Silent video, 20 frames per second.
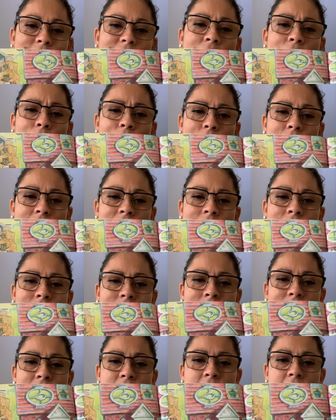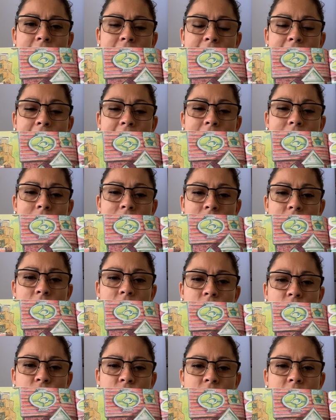Oh, look, there's a cat.
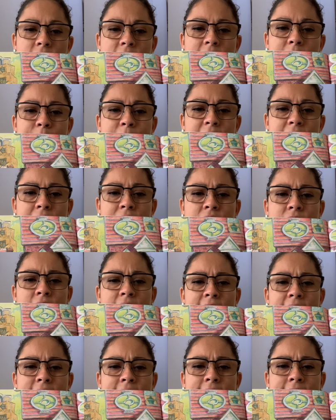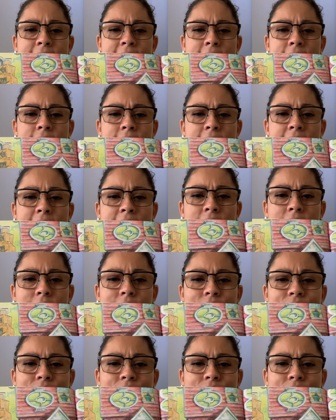Looks just like my other cat, Cake.